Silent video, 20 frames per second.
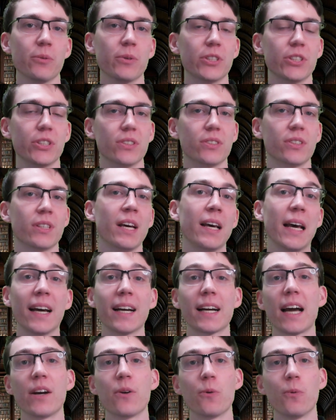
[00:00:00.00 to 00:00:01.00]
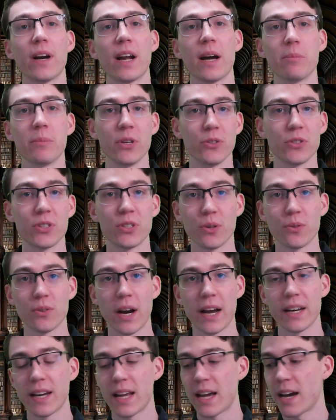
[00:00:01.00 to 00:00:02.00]
which is kind of what I'm used to
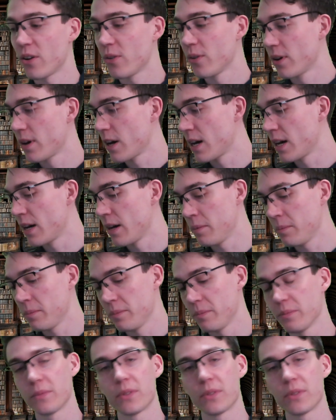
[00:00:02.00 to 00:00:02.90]
right now.